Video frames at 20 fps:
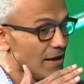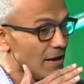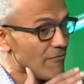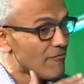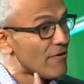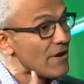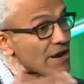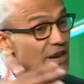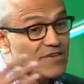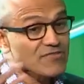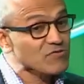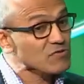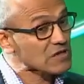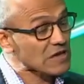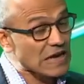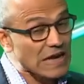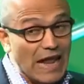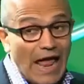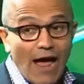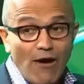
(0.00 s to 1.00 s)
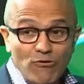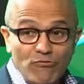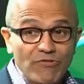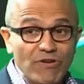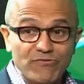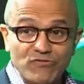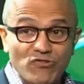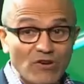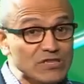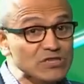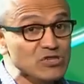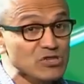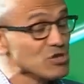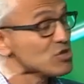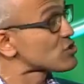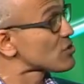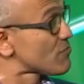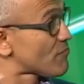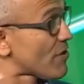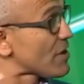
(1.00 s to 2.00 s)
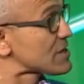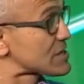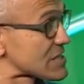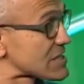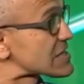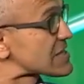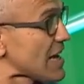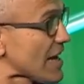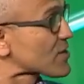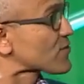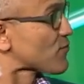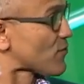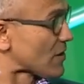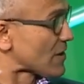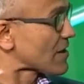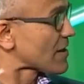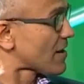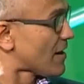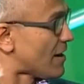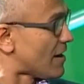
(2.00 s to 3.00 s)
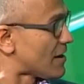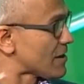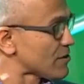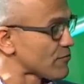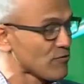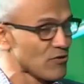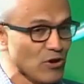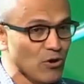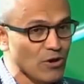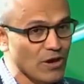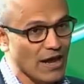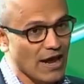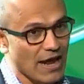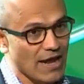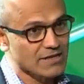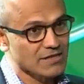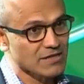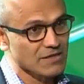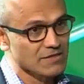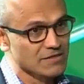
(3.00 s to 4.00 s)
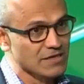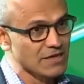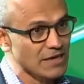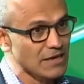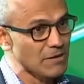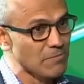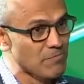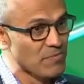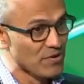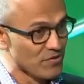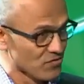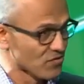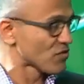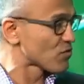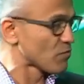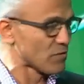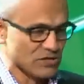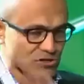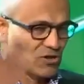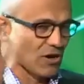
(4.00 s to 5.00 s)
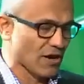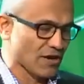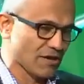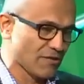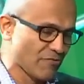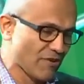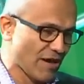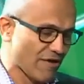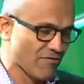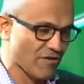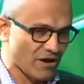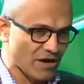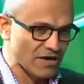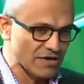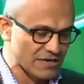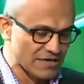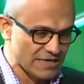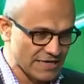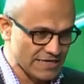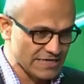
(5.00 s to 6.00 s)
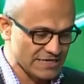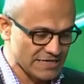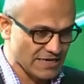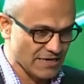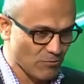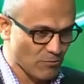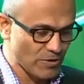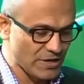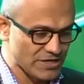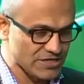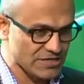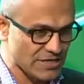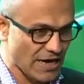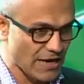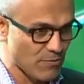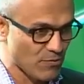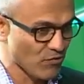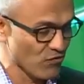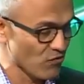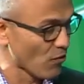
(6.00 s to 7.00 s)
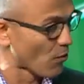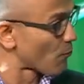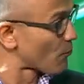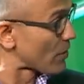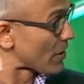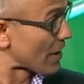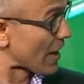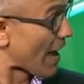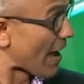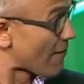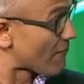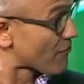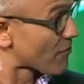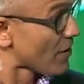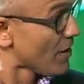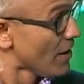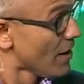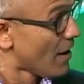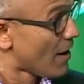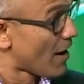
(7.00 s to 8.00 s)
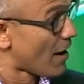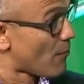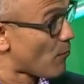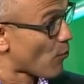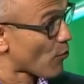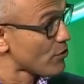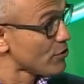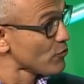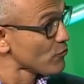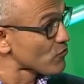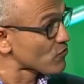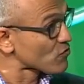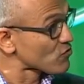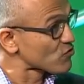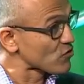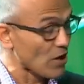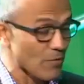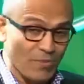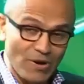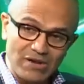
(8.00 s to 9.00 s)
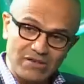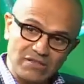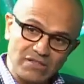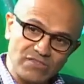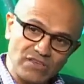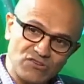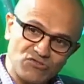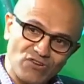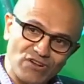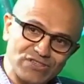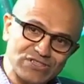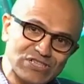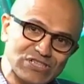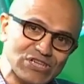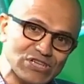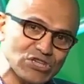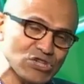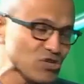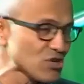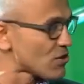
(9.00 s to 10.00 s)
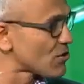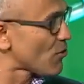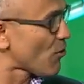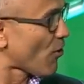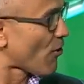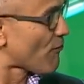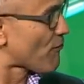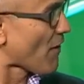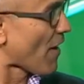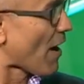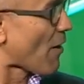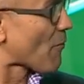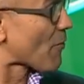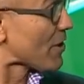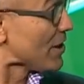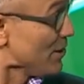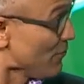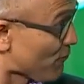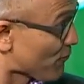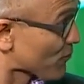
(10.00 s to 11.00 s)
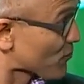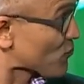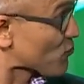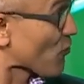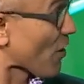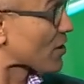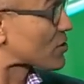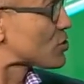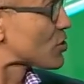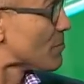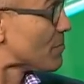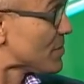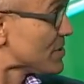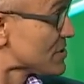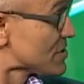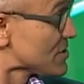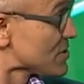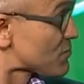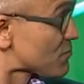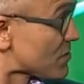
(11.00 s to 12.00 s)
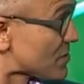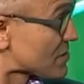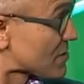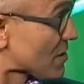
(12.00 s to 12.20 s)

Whereas cloud, we have transitioned very successfully. If you look at the business, we'll talk, if we have our earnings in a week's time or so, we'll have more news to share. But the transition of our infrastructure business with